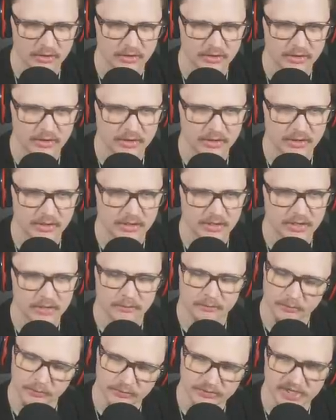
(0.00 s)
do?
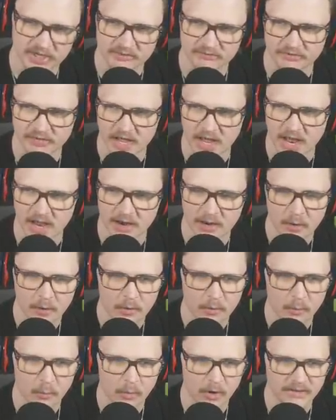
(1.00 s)
Routine fly.
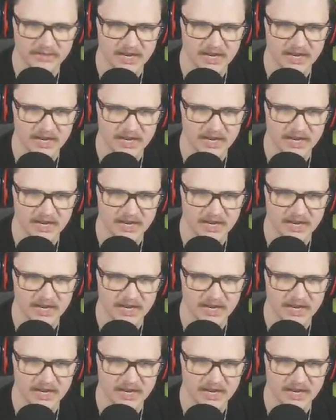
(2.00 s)
One